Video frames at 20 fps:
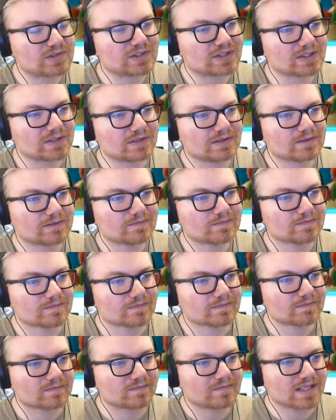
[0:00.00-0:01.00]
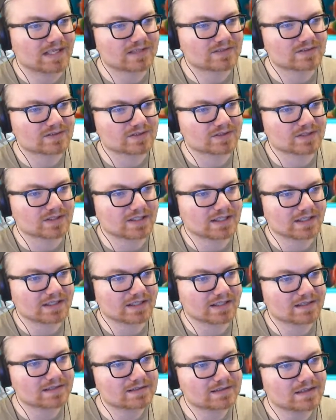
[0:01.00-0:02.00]
so that's good, I
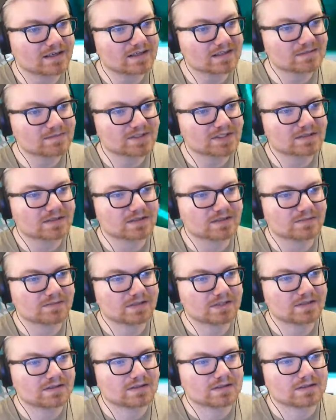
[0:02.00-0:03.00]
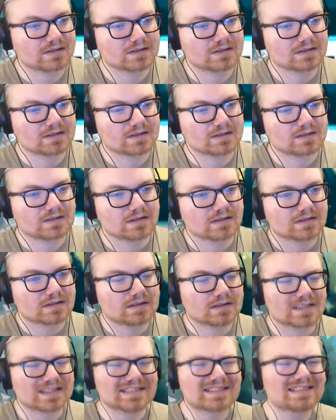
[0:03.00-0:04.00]
guess. Cosmic Comet.
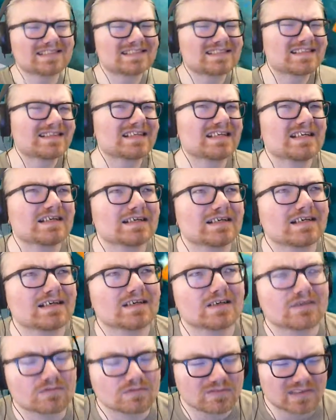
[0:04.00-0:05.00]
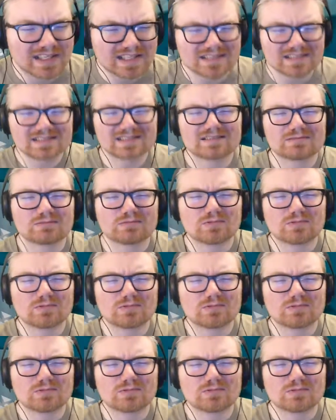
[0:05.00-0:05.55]
Is this the uh, race